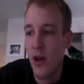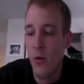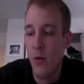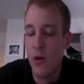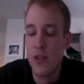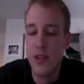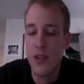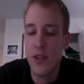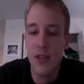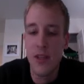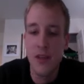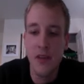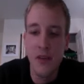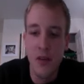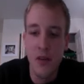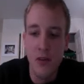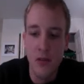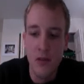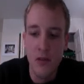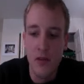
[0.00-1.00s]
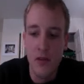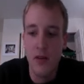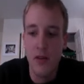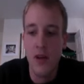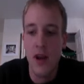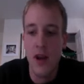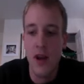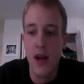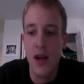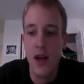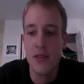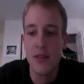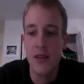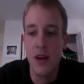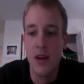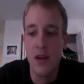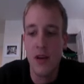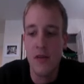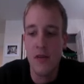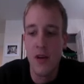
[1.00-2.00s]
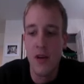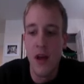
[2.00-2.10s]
what's ideal and all that kind of stuff.